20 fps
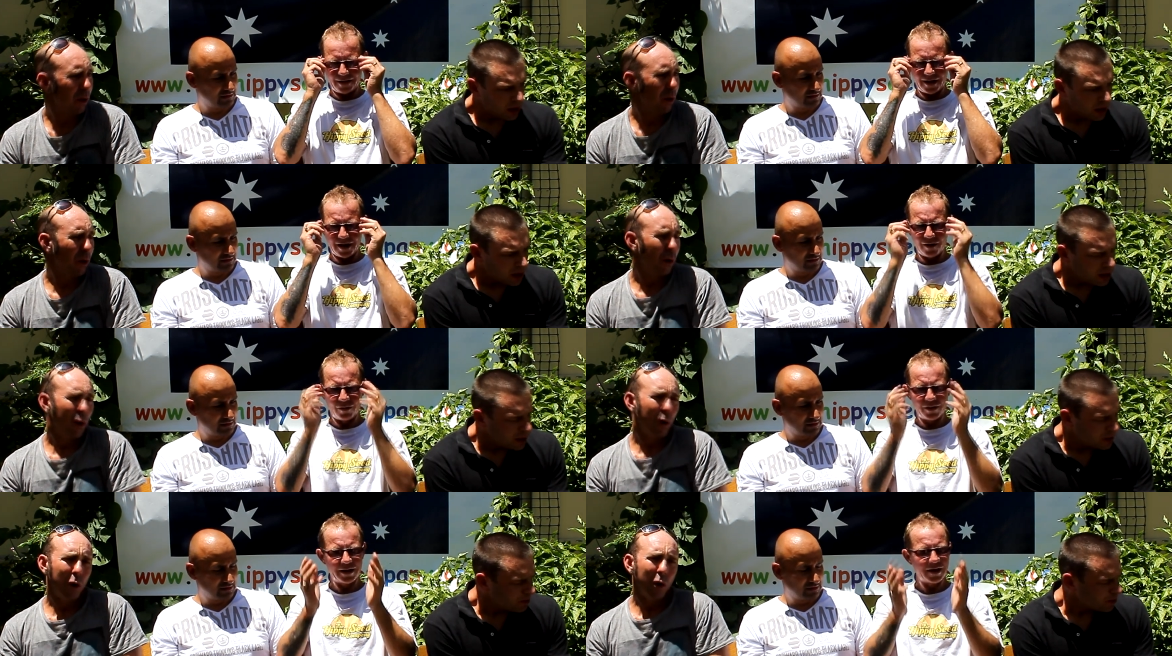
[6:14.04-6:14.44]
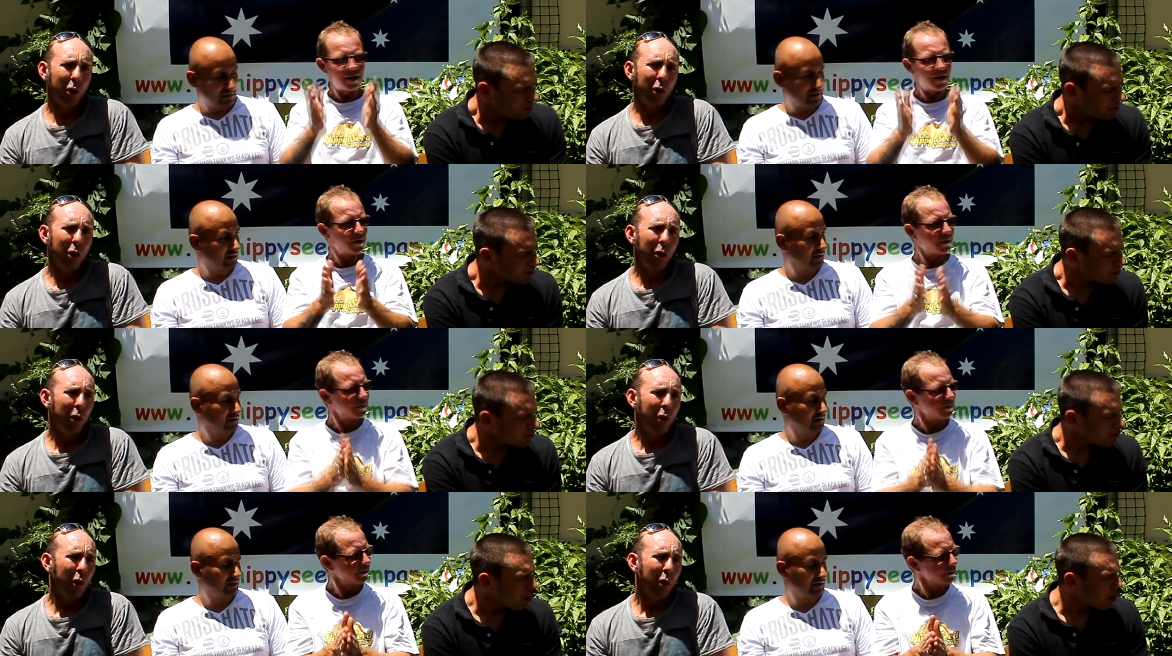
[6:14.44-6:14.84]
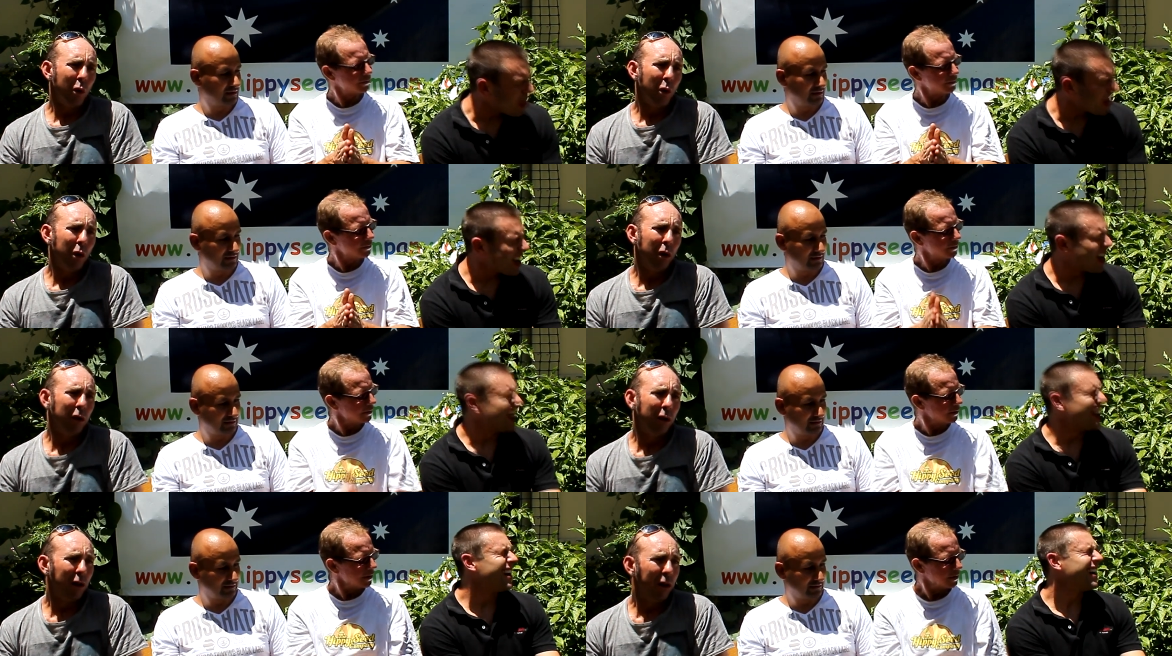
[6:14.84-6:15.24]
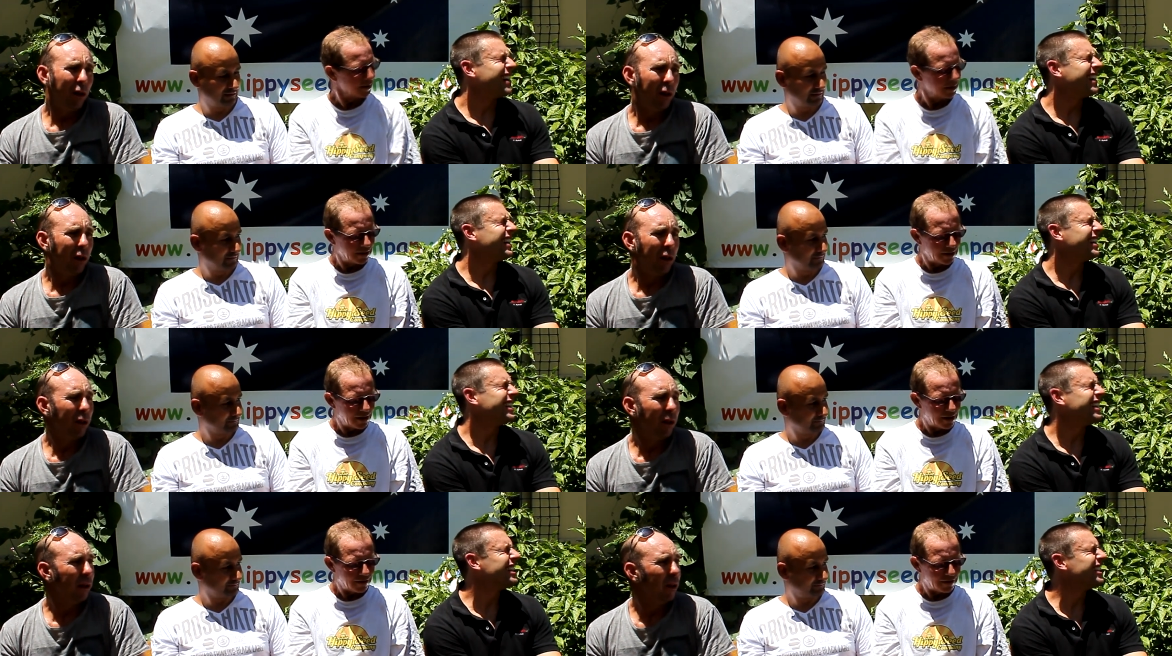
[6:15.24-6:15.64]
Speaker 1: there we go.
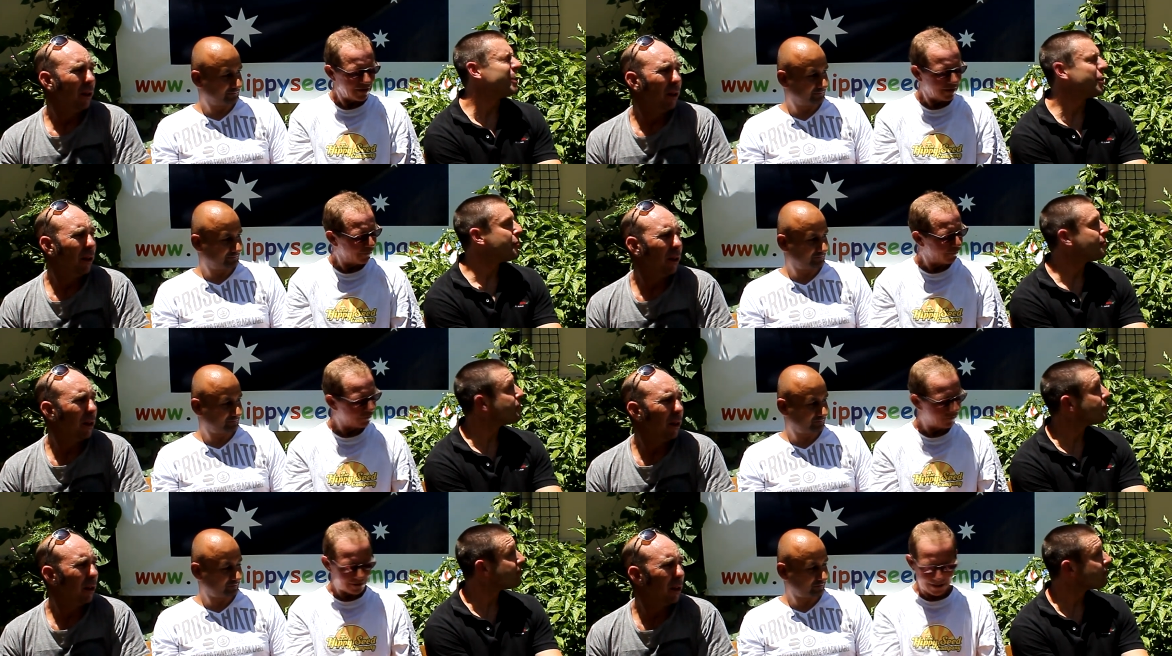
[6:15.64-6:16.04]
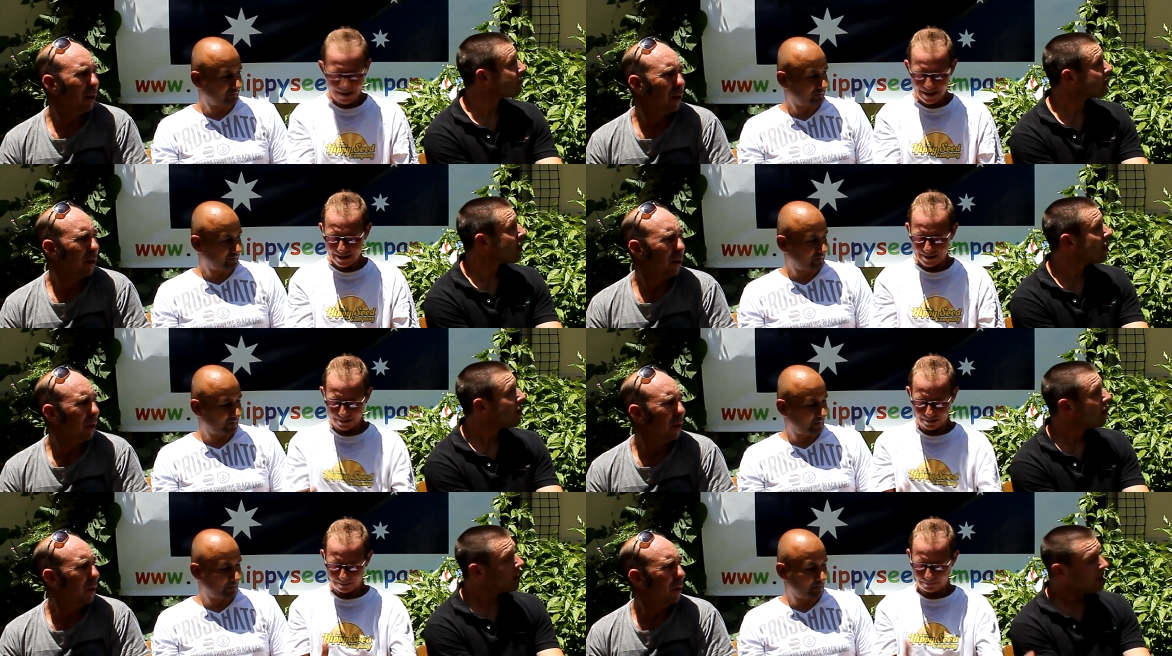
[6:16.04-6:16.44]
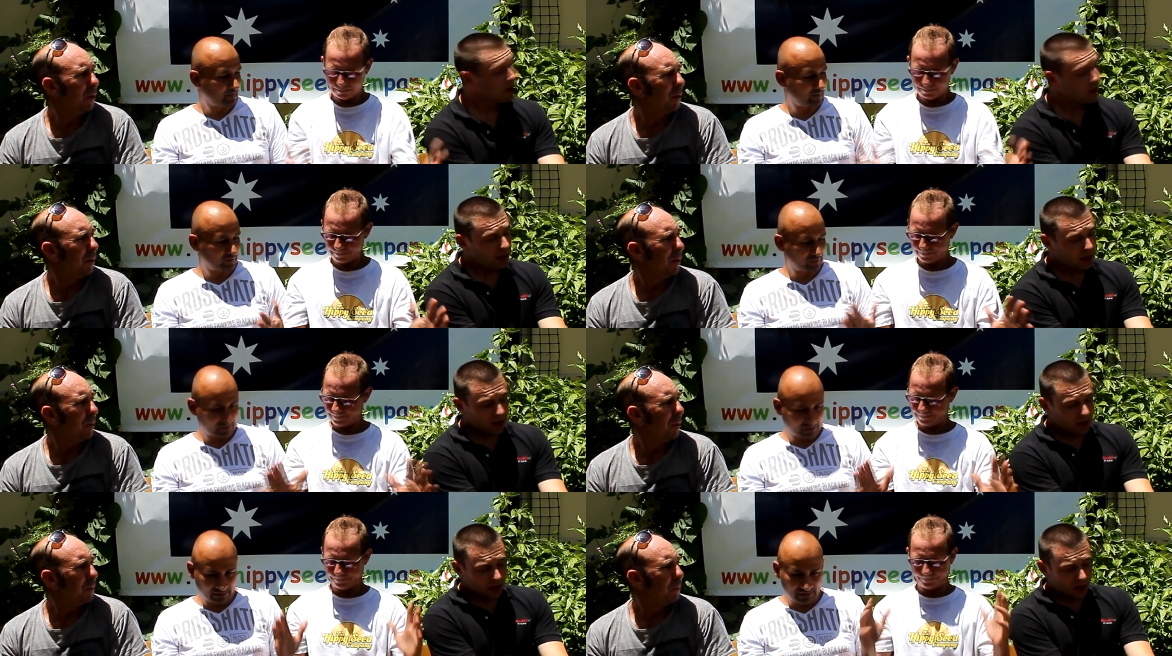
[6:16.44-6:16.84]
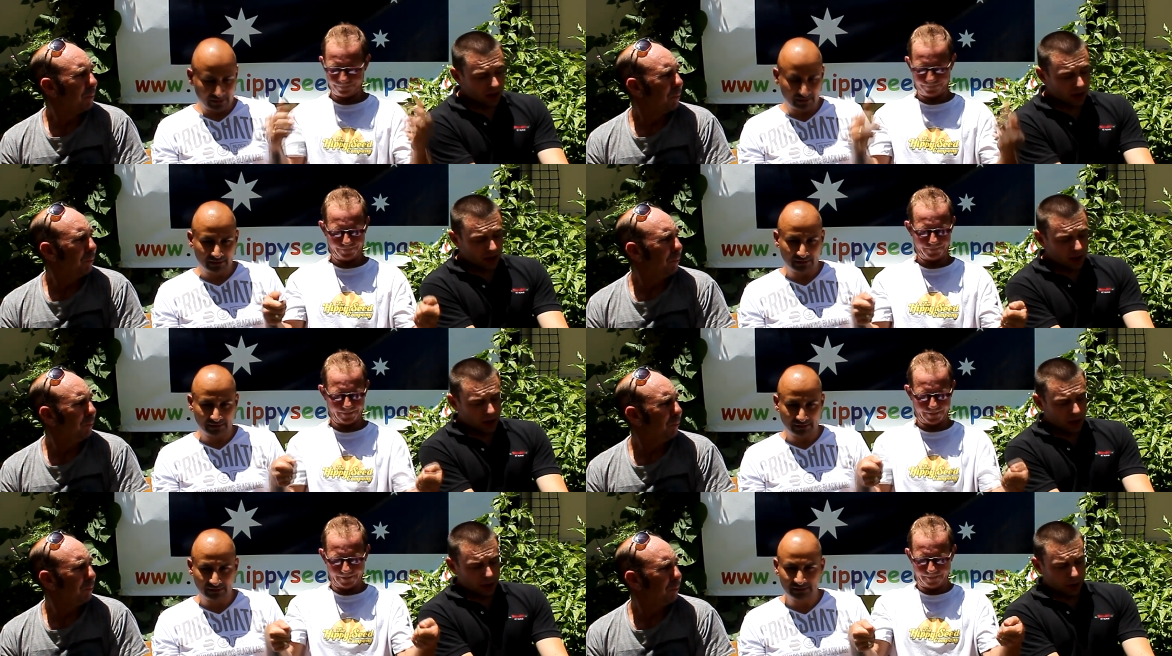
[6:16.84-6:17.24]
The Fatali.
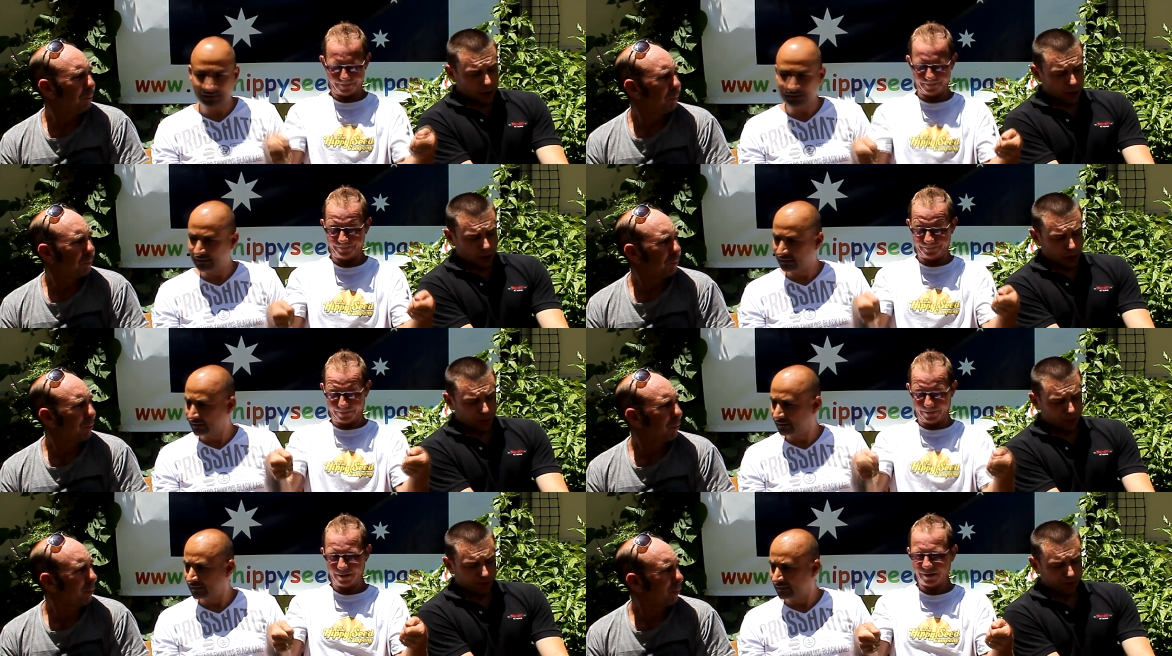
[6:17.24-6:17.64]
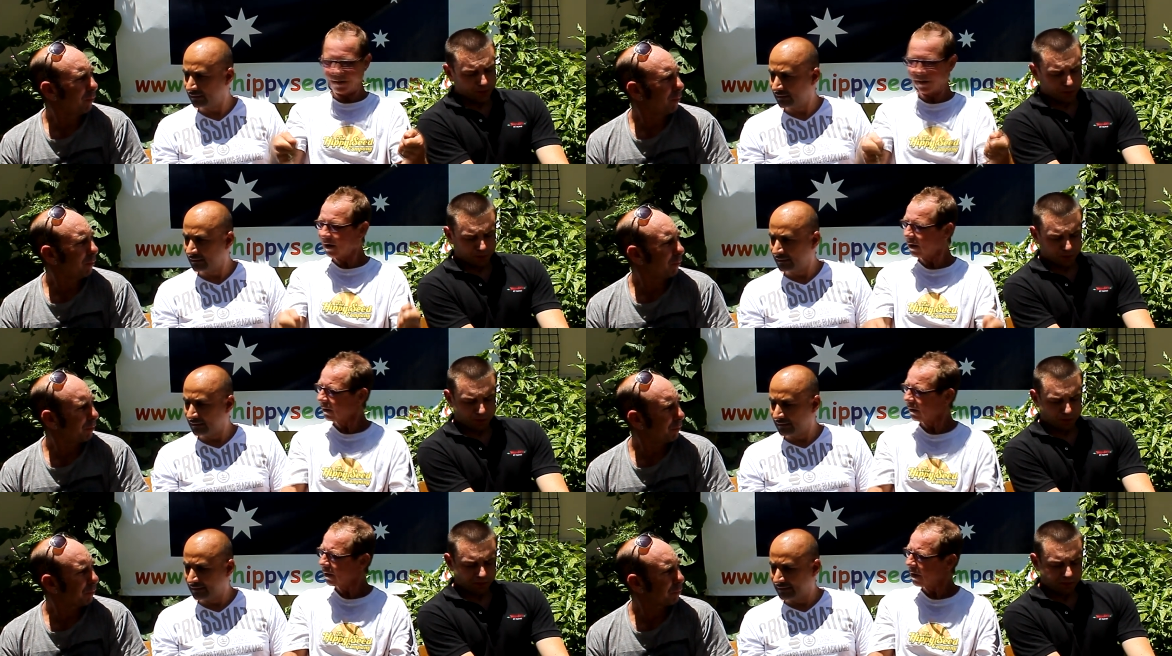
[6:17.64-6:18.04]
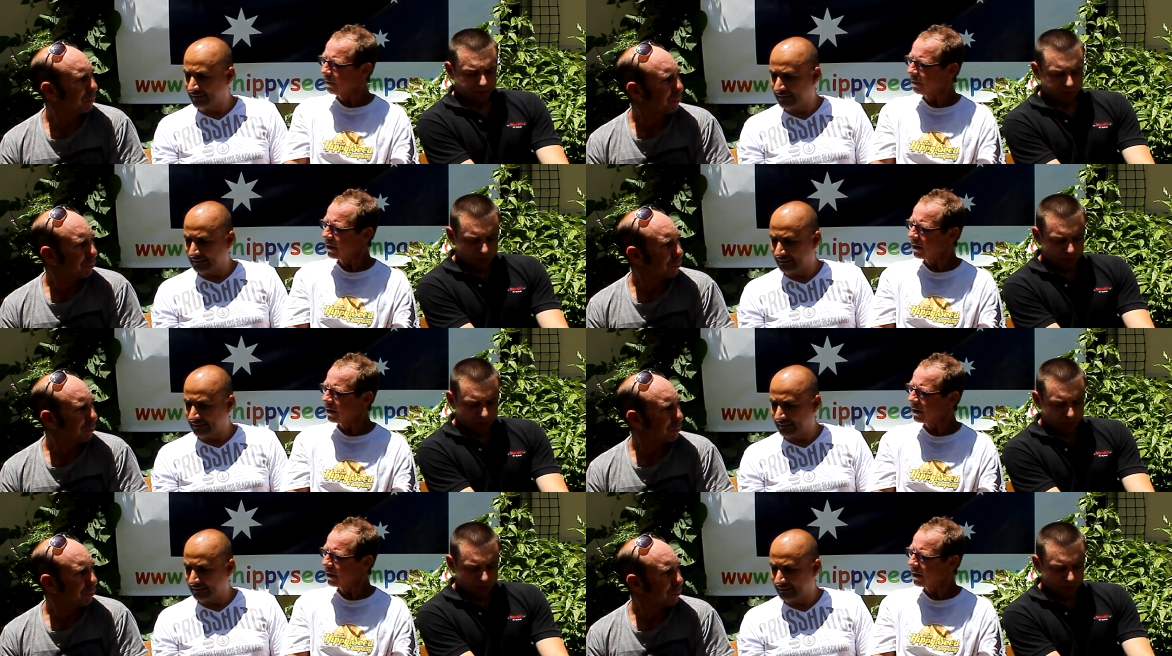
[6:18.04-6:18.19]
Mm. I